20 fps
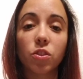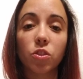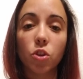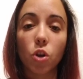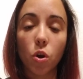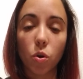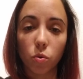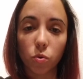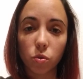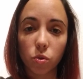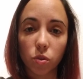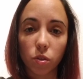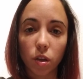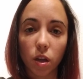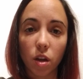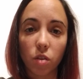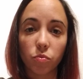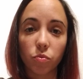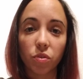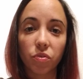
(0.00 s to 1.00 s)
notes
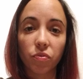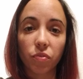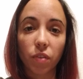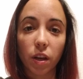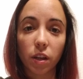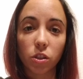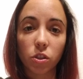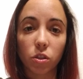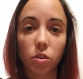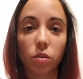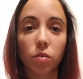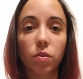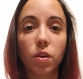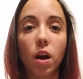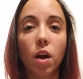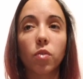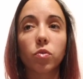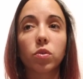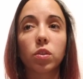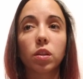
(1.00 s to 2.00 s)
and reflection of
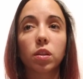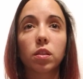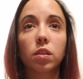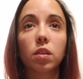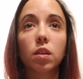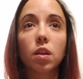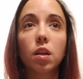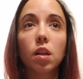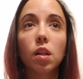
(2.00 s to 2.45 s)
how the